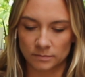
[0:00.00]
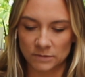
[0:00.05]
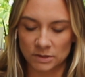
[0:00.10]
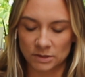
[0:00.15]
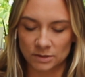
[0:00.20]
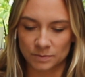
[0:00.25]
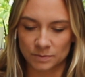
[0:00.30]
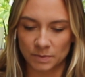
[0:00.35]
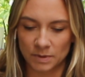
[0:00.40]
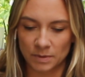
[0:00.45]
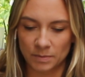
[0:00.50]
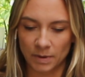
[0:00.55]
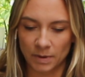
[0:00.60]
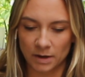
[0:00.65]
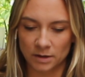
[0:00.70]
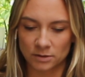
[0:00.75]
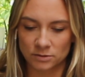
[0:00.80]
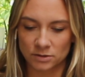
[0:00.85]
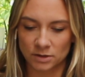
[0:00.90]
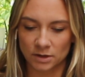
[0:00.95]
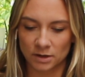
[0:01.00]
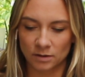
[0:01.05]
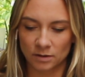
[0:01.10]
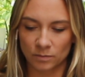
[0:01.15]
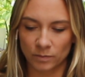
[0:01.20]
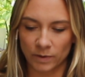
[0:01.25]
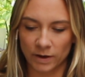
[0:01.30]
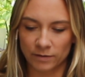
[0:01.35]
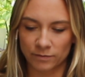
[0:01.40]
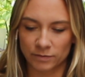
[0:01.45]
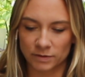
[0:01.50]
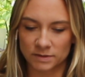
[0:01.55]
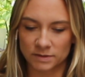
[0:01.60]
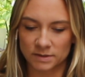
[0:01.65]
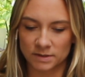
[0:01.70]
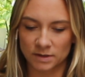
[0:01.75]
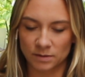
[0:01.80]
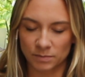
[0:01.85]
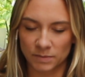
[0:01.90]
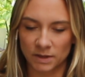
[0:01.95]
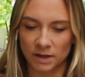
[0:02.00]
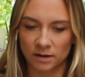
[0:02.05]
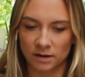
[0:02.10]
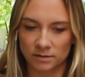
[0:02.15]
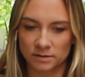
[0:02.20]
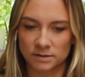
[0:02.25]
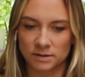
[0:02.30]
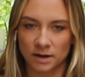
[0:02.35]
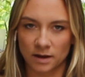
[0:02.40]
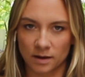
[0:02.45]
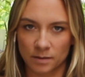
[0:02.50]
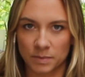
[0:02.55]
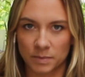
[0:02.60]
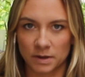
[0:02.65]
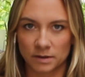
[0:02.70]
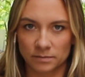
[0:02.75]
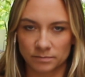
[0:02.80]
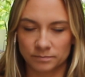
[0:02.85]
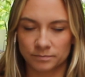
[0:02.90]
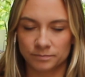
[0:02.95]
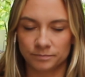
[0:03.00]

Just be patient and wait for something else to happen.